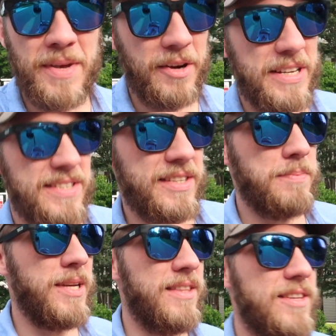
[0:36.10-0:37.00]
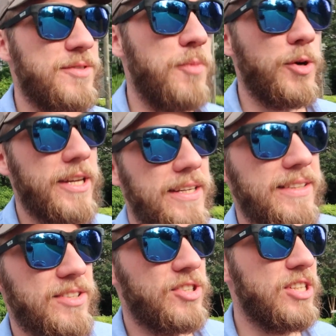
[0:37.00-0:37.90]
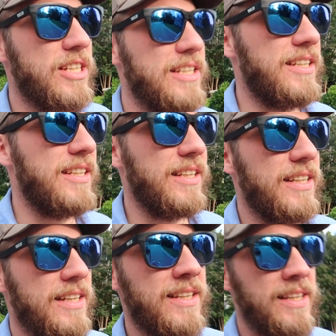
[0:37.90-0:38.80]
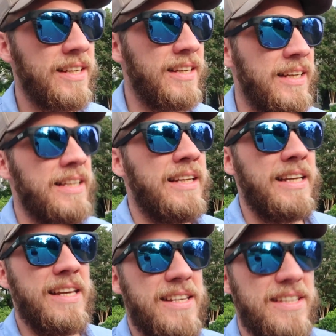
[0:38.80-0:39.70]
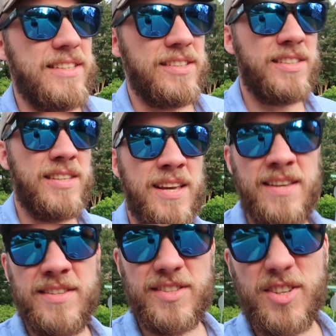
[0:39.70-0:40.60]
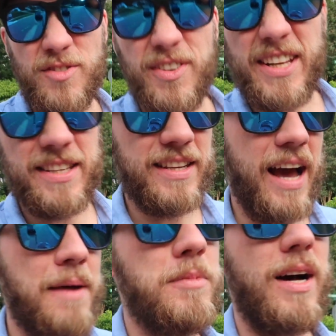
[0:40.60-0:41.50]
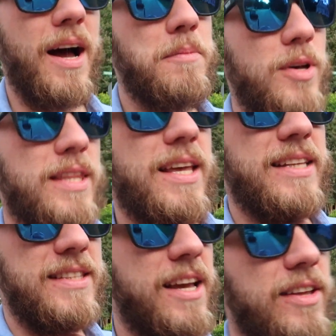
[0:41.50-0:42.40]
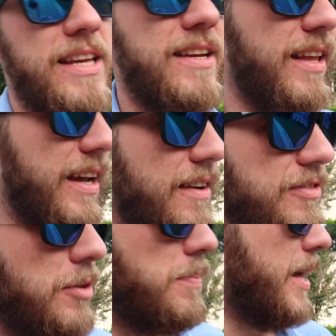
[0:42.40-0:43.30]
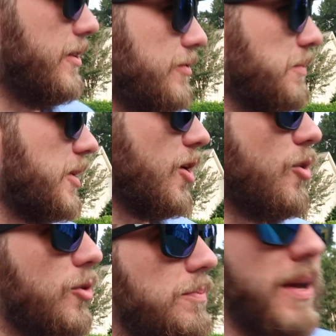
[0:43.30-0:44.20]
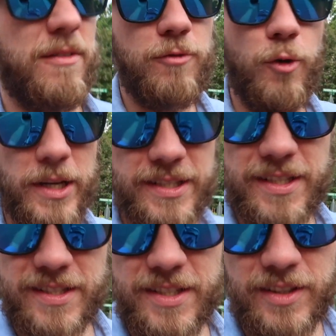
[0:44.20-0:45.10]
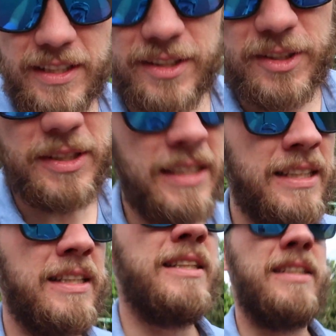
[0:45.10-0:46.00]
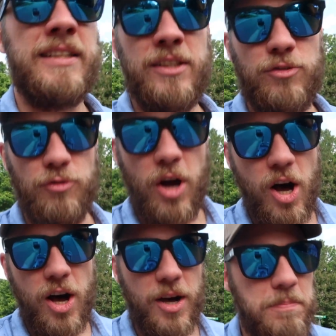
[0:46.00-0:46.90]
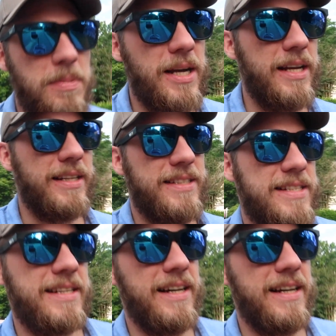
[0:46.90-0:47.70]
Mary's sleeping in this morning. She is still fighting. I'm on the tail end. I feel better from the cold. My voice is still a little raw, but